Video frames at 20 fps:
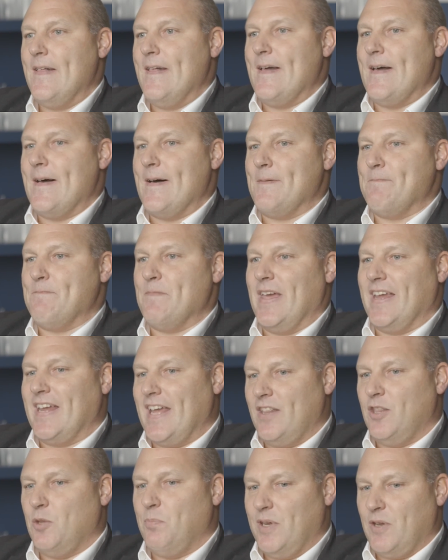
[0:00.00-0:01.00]

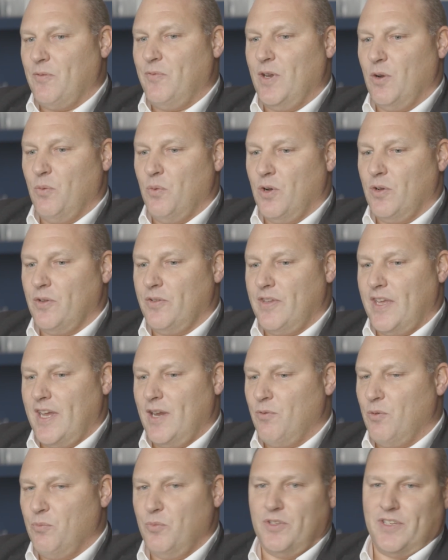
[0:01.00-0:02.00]
Again, the big fear was that
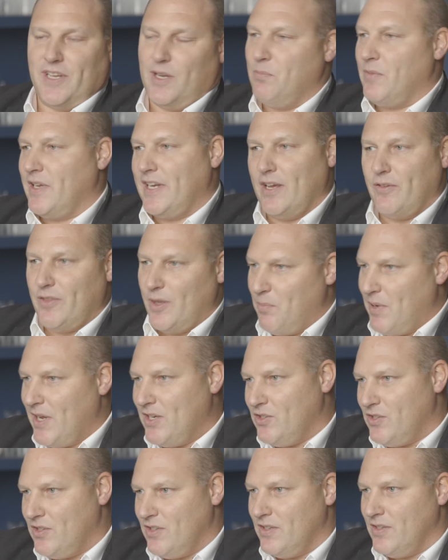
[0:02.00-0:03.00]
everyone would take money out of their
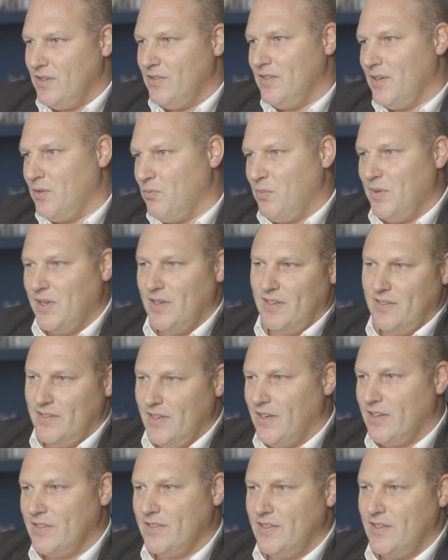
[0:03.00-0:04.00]
pension, it would be a
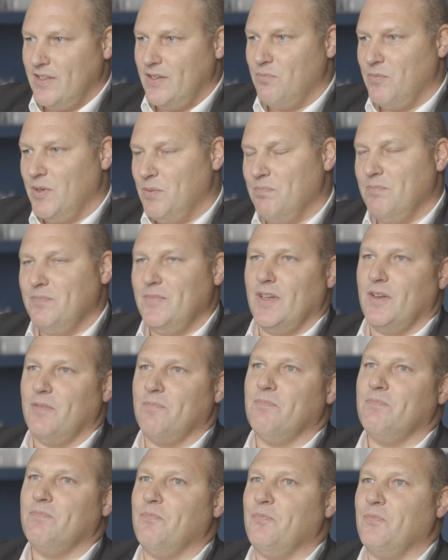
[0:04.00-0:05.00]
disaster, and we, you know,
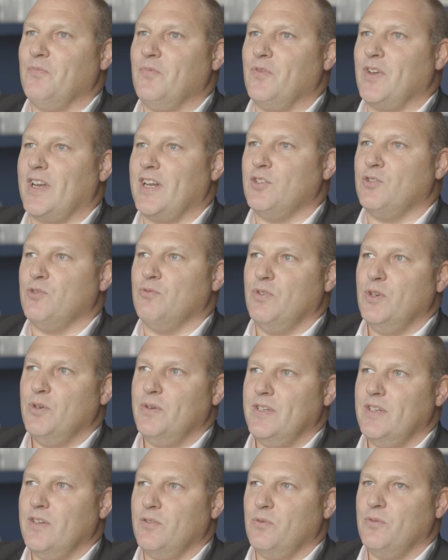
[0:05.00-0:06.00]
financial
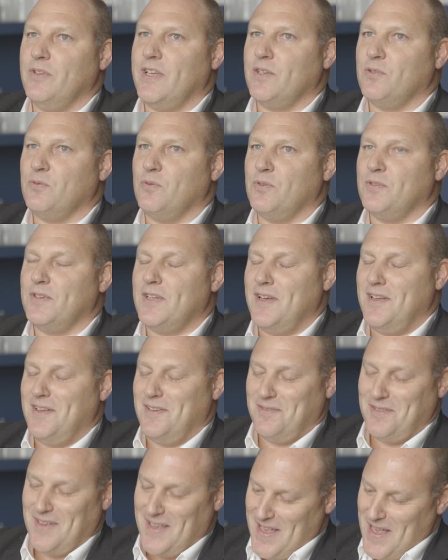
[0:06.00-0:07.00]
ruin and all that sort of
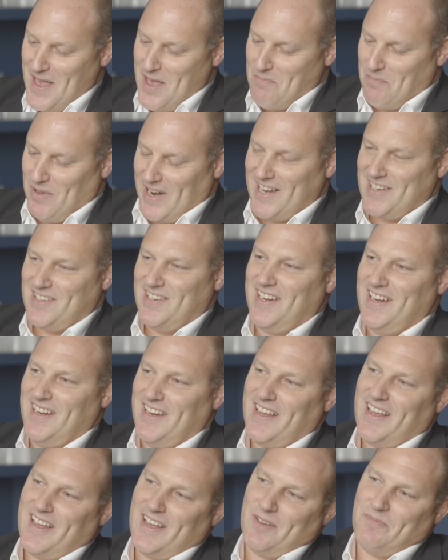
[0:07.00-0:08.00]
stuff. But
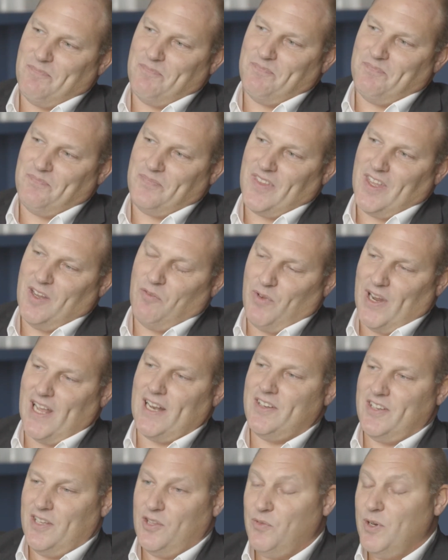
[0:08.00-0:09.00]
actually, in
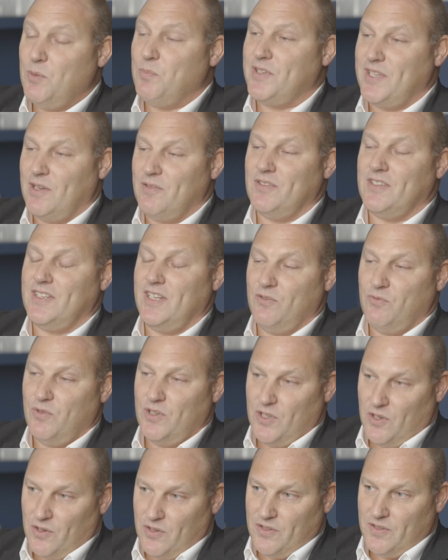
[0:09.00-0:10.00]
reality, 3% did
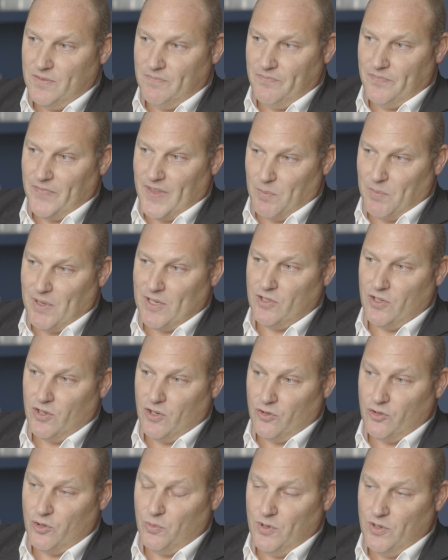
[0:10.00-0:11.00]
reduce their pension
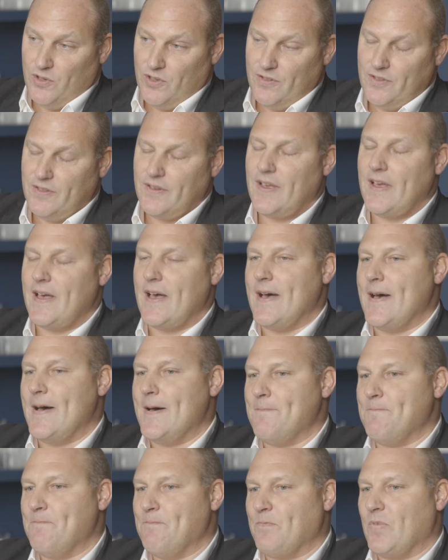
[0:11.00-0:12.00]
contributions.
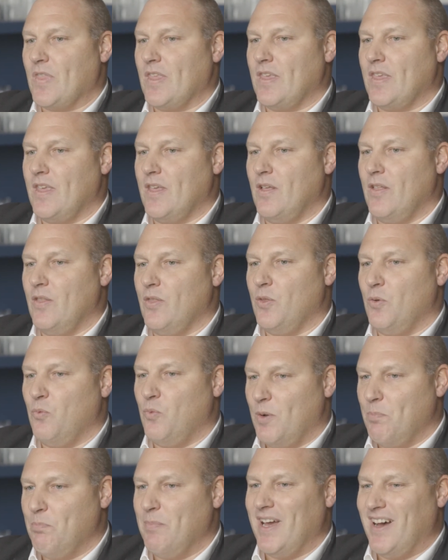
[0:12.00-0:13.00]
The
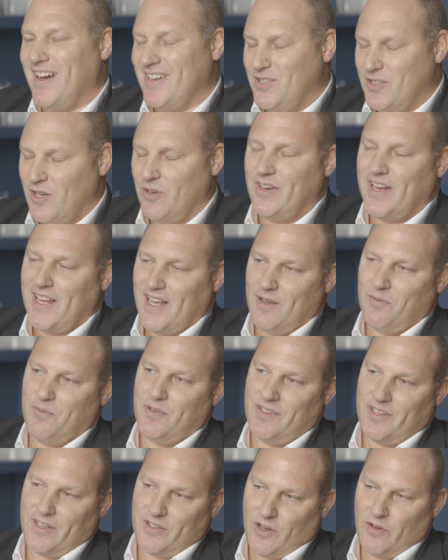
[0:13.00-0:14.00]
one bit I don't have
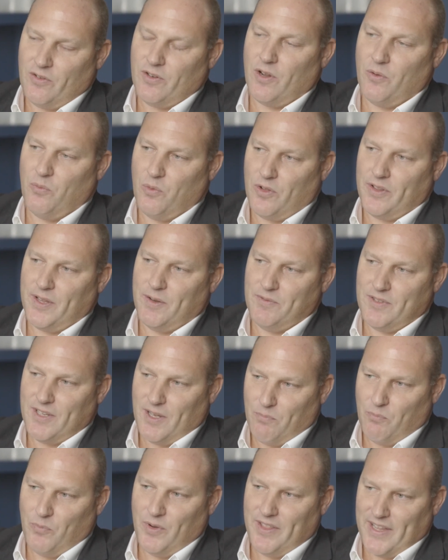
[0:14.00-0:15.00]
is I don't know what they've
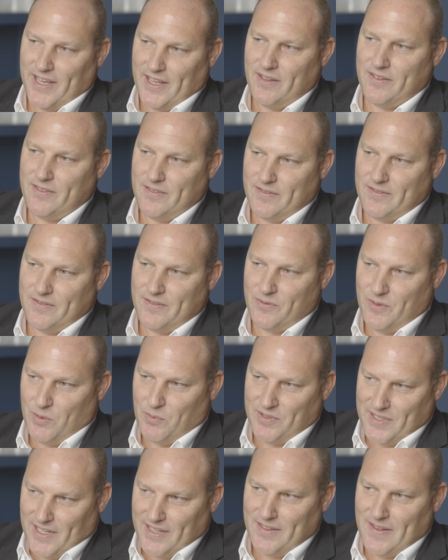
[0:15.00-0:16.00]
done with that
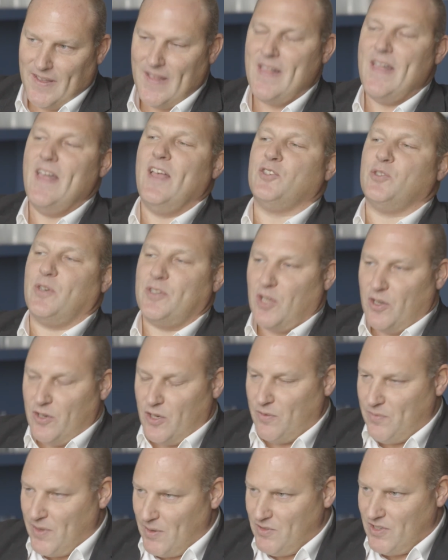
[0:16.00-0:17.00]
3%. So I don't
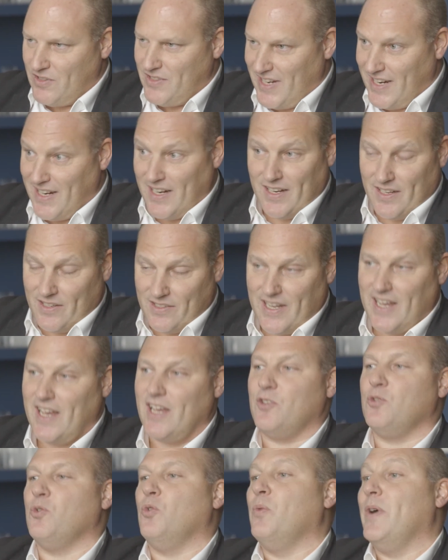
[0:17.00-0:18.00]
know if they've just taken it as
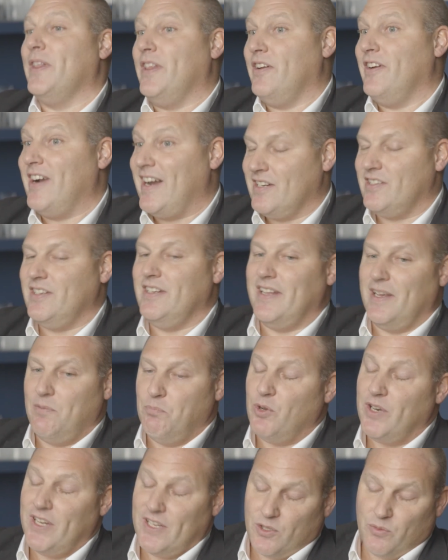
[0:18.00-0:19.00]
cash or whether they're actually they
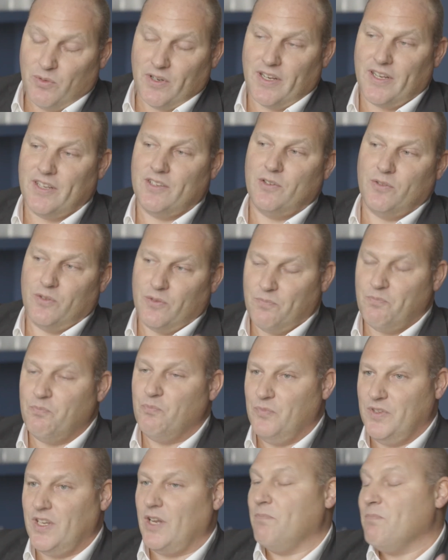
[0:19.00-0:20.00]
put it into an ISA, or,
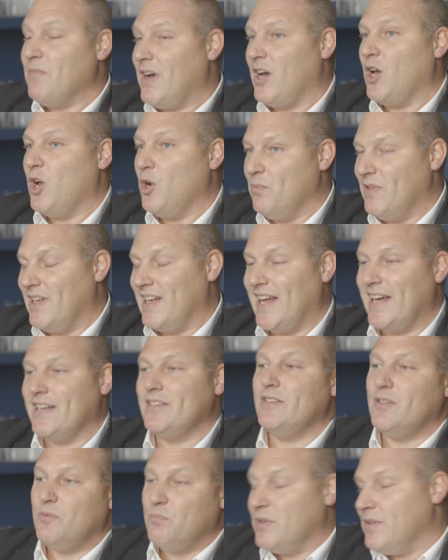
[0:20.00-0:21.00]
you know, I hope the
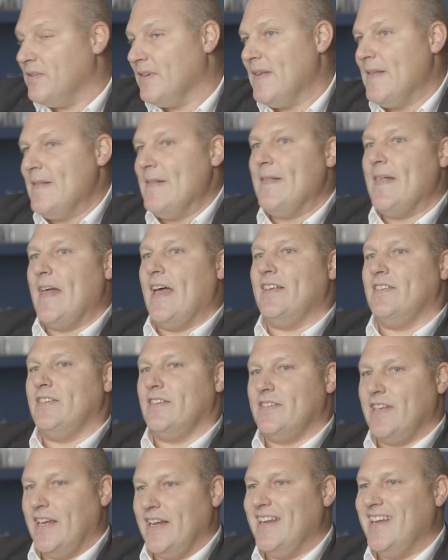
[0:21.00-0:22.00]
latter. But as I
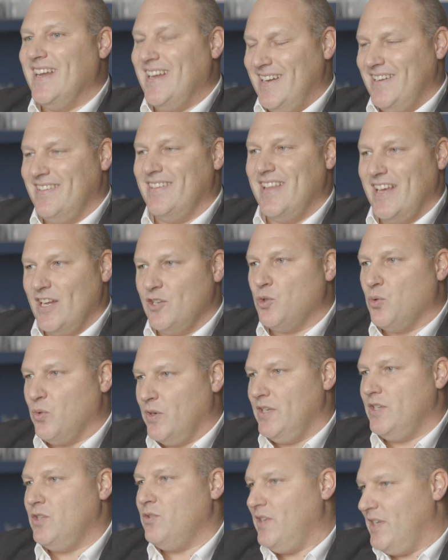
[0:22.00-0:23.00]
say, it is their
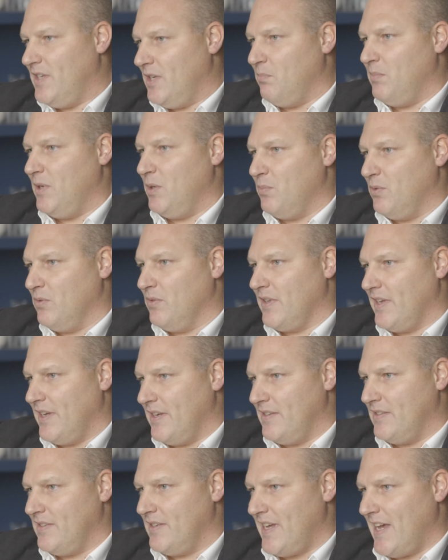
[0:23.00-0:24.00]
choice, treating people
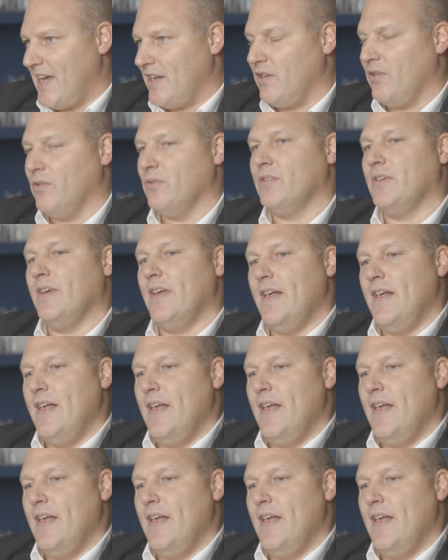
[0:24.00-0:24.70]
as adults.